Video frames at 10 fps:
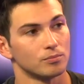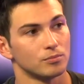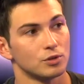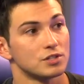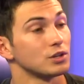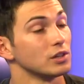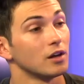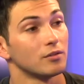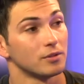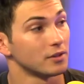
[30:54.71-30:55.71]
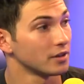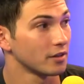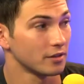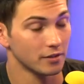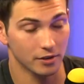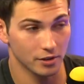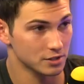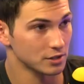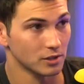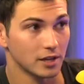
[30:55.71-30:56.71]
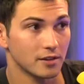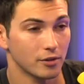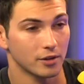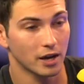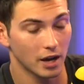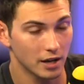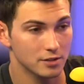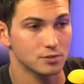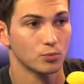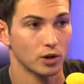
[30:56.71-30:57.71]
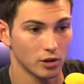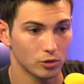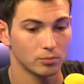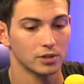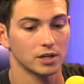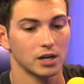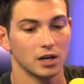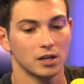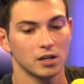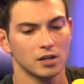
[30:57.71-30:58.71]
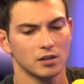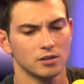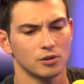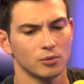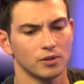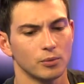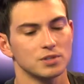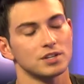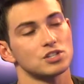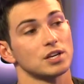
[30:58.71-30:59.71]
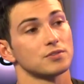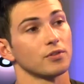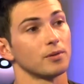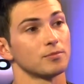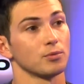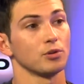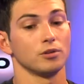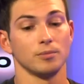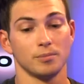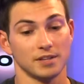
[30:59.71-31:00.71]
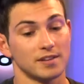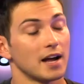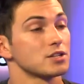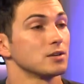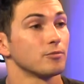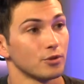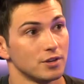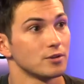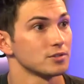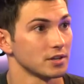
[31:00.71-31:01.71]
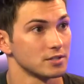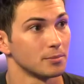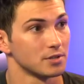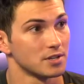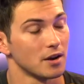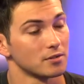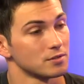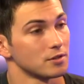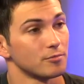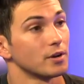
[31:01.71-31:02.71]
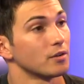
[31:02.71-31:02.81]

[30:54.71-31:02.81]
You could still love, they, they could have still liked the other guy as well, but uh, you know, there wasn't a chance for them to really be attached to him for years, like some of these characters that have been yes.